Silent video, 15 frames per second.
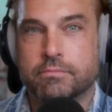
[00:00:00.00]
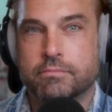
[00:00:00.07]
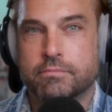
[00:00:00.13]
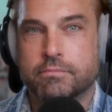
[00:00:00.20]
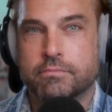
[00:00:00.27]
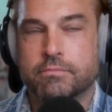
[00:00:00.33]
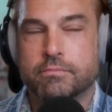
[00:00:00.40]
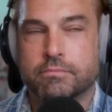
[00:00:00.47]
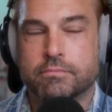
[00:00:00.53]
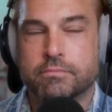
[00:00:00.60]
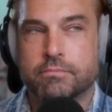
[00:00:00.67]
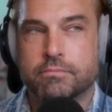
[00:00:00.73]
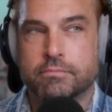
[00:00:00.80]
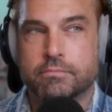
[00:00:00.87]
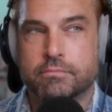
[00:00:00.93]

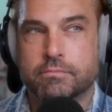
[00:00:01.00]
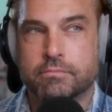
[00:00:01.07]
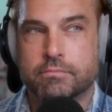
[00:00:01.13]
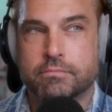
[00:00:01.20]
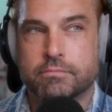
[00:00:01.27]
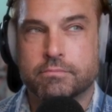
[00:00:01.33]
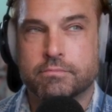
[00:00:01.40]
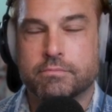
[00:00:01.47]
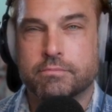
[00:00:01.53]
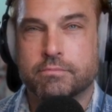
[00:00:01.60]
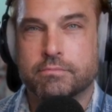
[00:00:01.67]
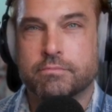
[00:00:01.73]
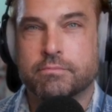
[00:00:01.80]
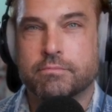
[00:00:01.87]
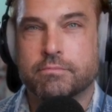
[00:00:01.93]

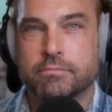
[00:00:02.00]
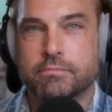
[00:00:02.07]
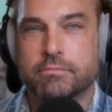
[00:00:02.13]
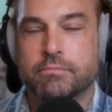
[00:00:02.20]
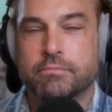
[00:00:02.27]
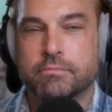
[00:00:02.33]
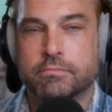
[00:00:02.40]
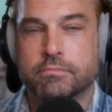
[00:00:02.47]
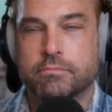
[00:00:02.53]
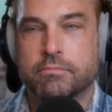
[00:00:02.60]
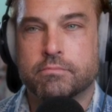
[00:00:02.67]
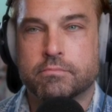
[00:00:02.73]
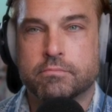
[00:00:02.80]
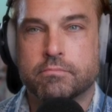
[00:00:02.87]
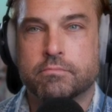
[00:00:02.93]

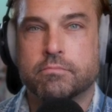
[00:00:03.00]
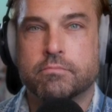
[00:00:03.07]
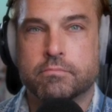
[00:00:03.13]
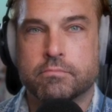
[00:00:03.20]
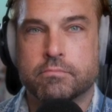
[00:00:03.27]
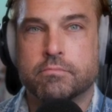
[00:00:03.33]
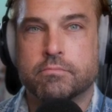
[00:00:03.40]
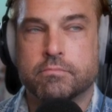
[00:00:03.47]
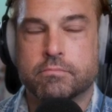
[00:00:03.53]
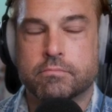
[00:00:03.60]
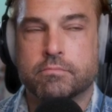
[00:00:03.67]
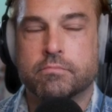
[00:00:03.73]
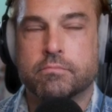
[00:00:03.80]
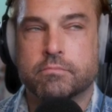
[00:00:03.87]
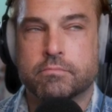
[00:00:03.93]

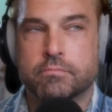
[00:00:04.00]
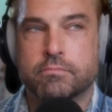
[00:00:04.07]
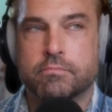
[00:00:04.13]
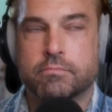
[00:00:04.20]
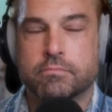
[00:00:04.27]
(not speaking)